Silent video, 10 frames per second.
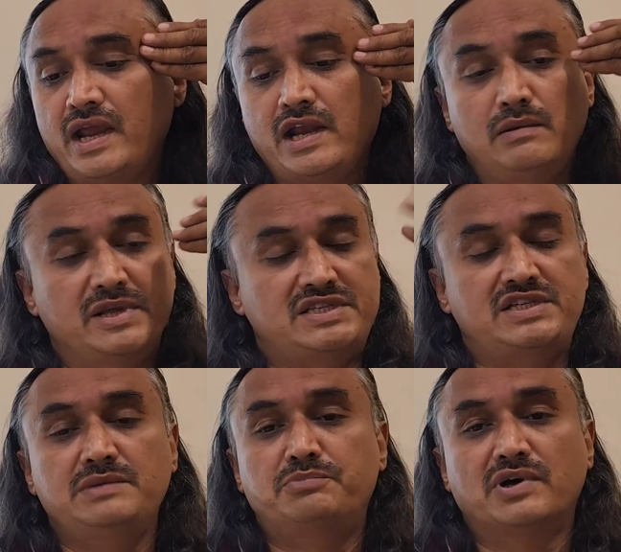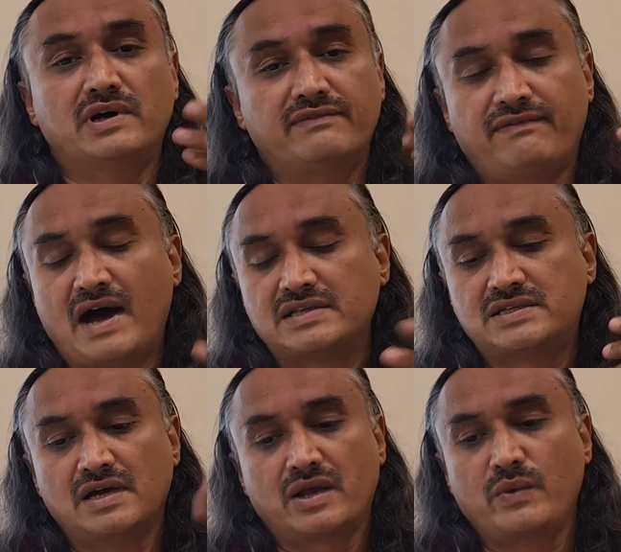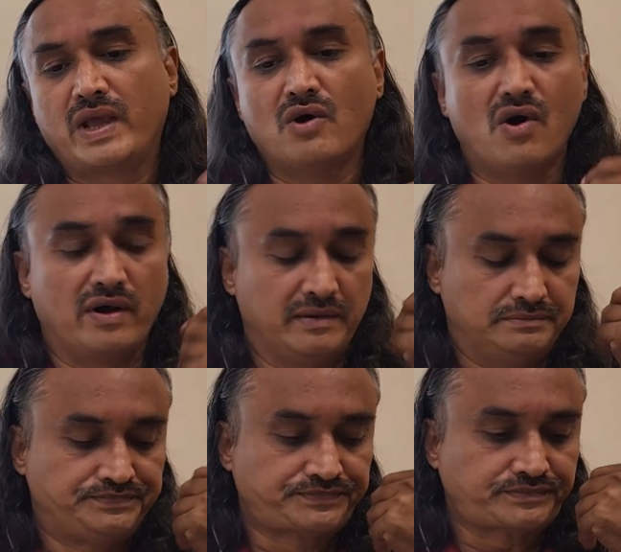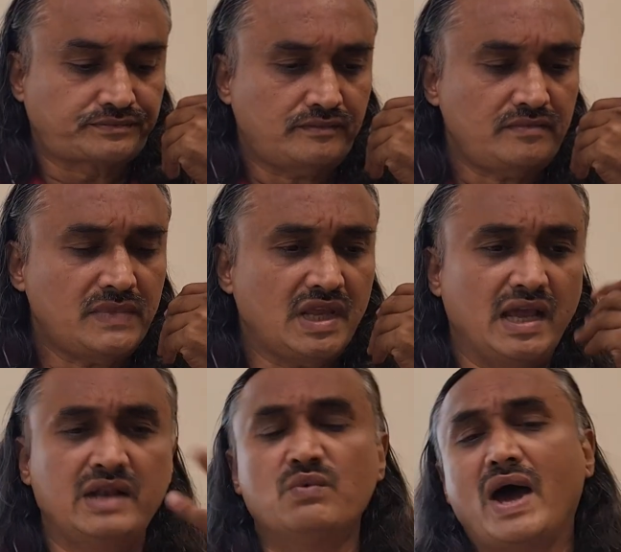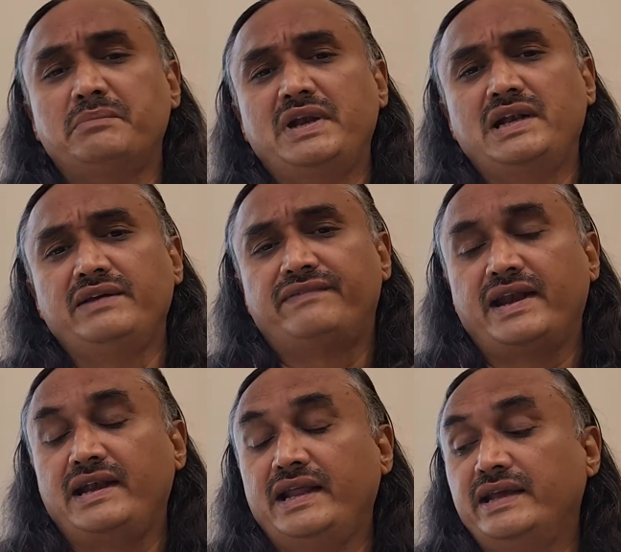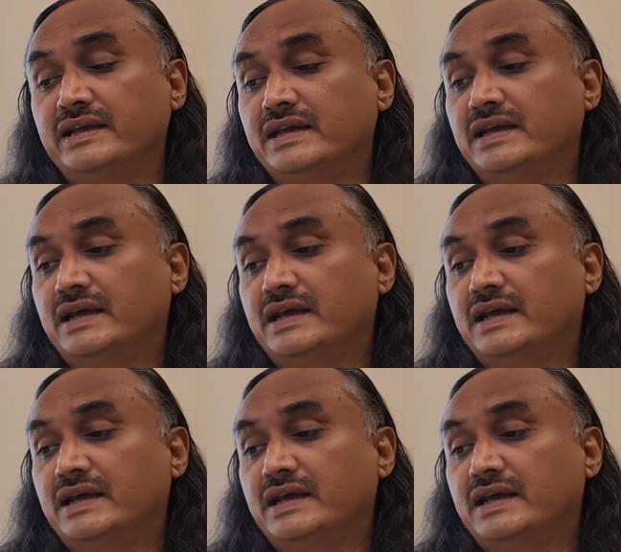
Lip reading: it will be cheaper, faster, quicker, environmentally friendly.